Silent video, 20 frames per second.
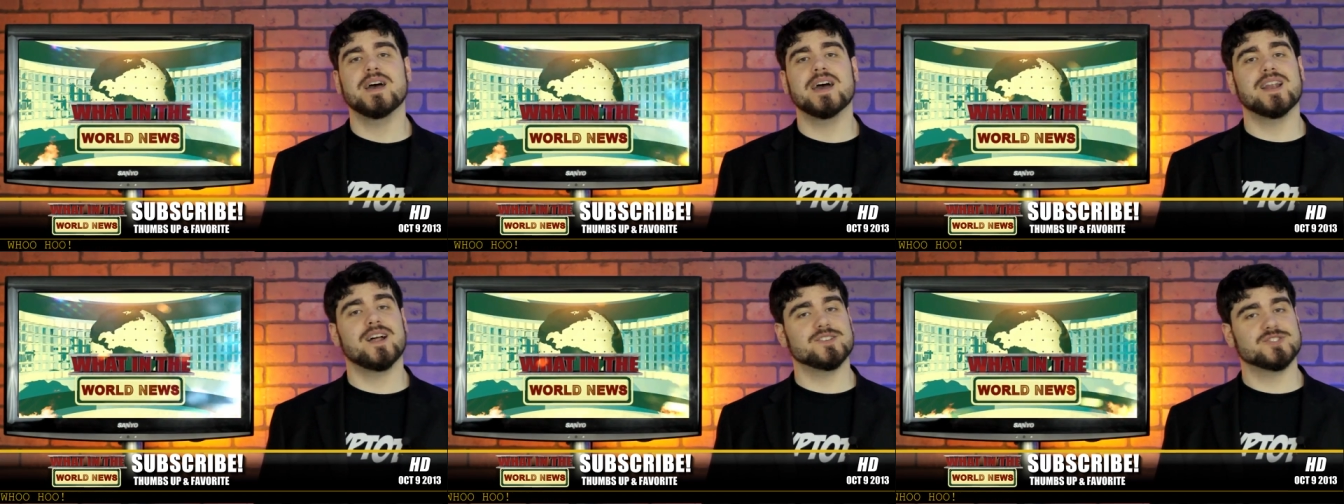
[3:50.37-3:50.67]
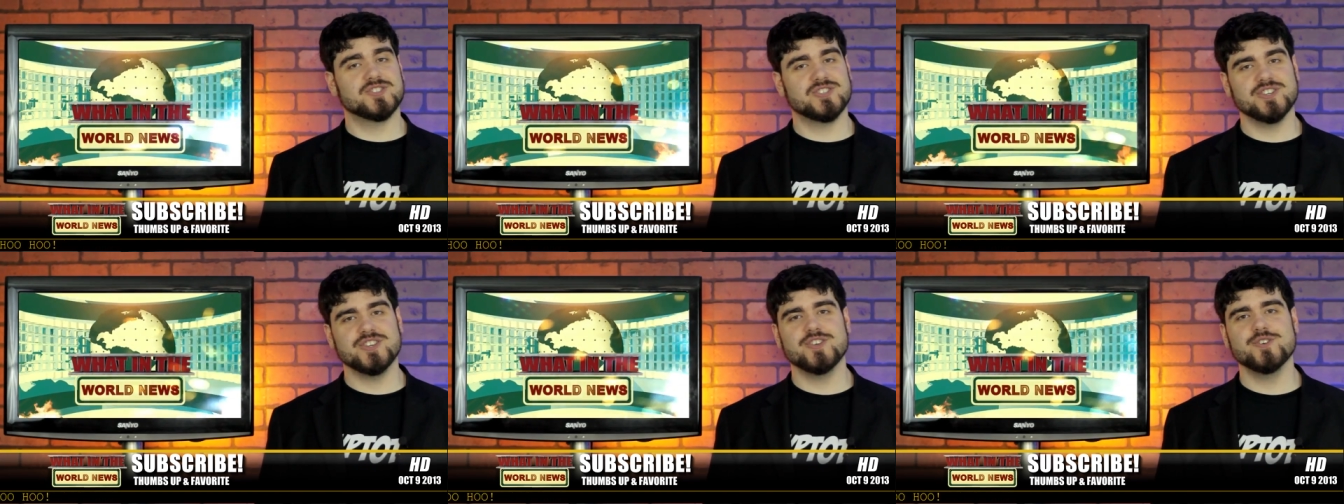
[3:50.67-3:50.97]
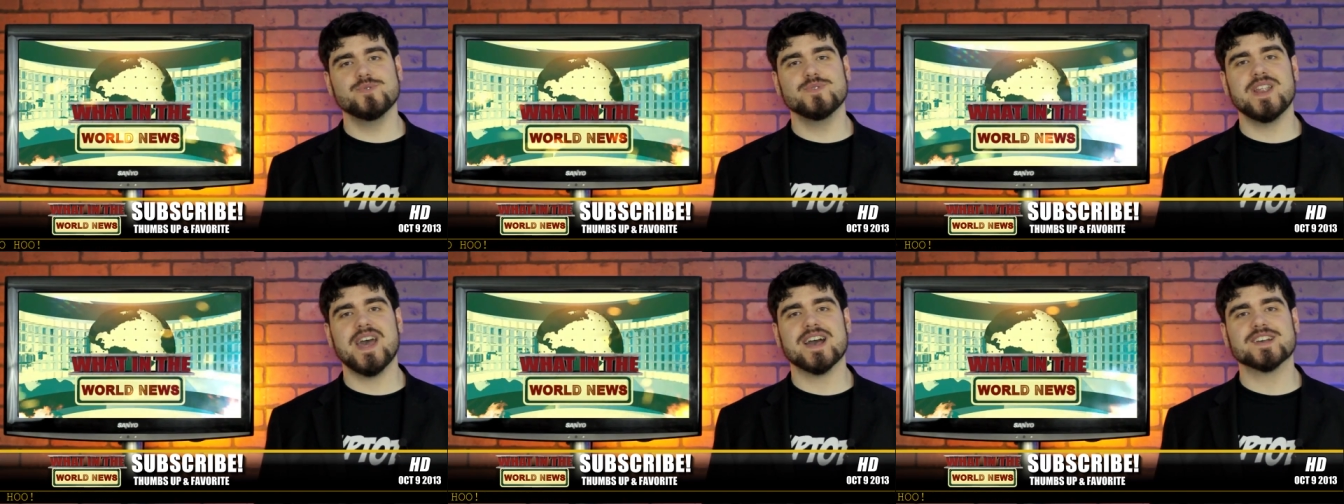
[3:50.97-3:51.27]
And I'll see
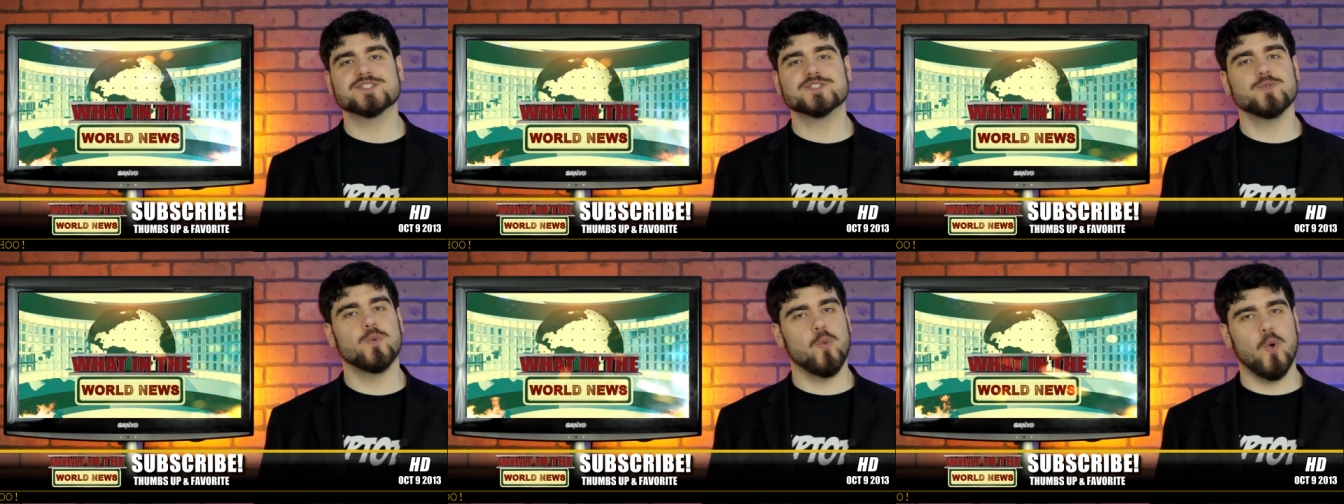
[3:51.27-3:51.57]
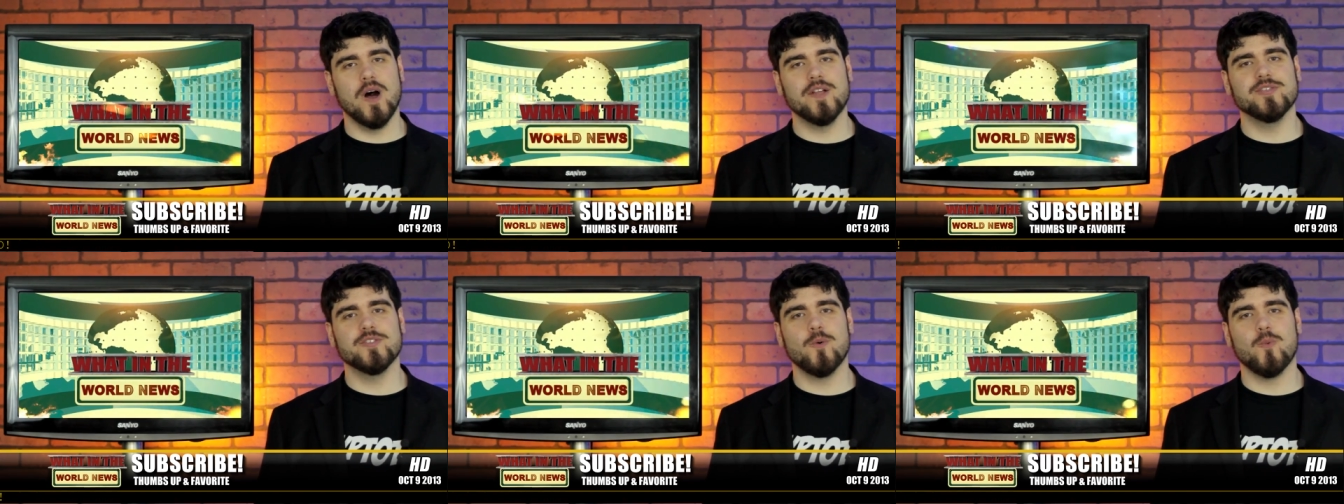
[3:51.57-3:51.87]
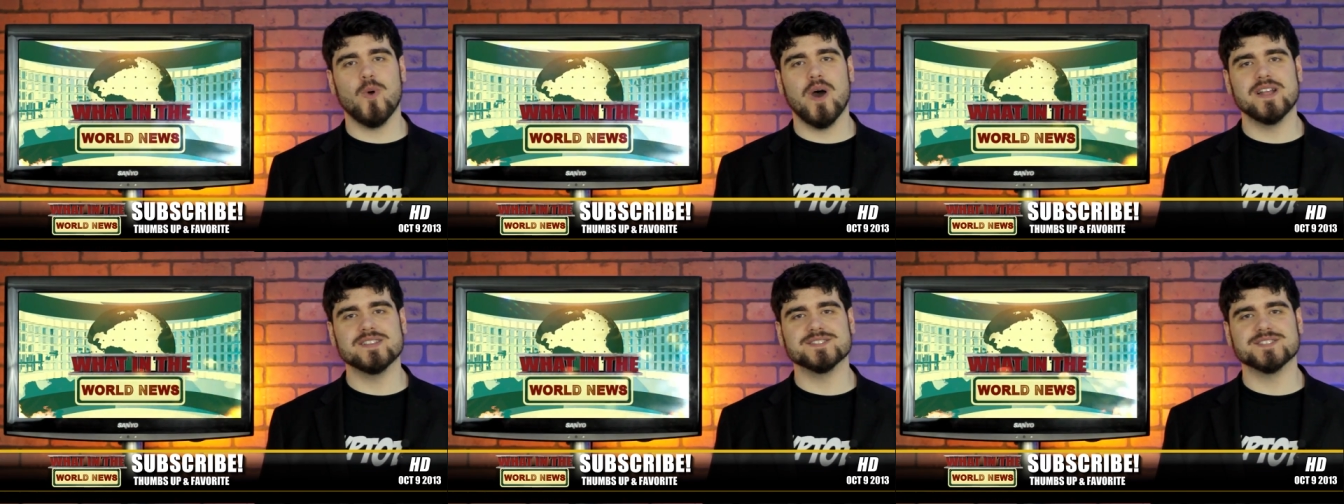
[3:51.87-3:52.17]
you next What in the
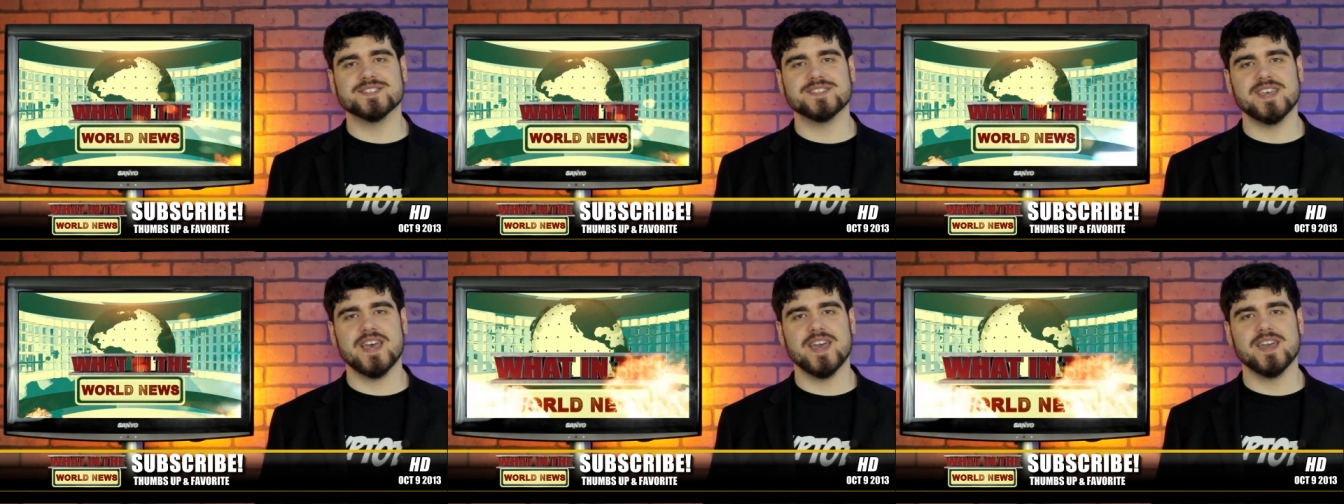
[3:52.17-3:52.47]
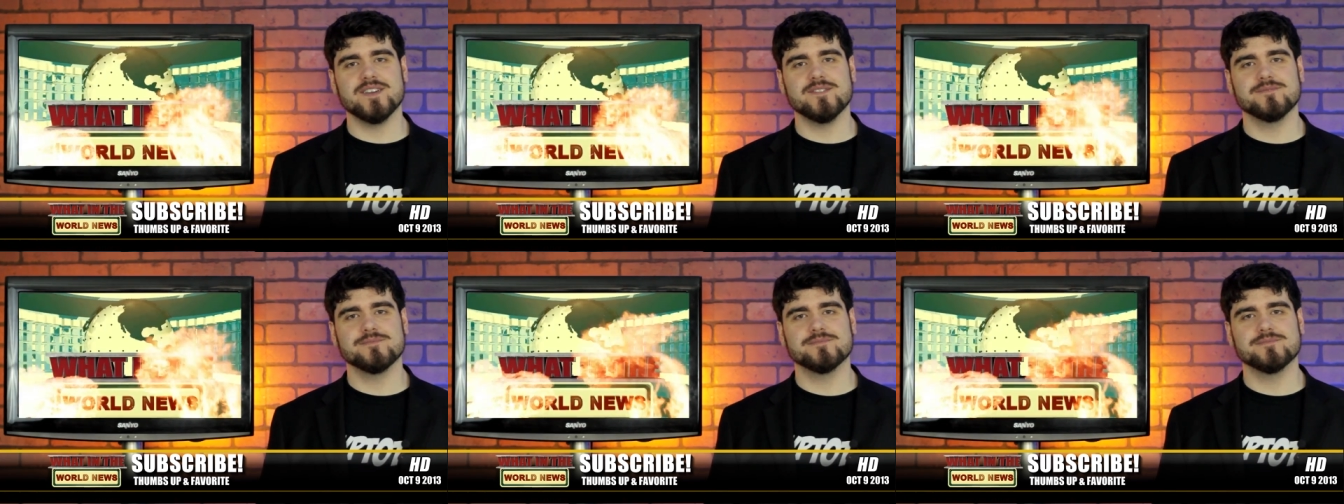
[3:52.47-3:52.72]
Wednesday.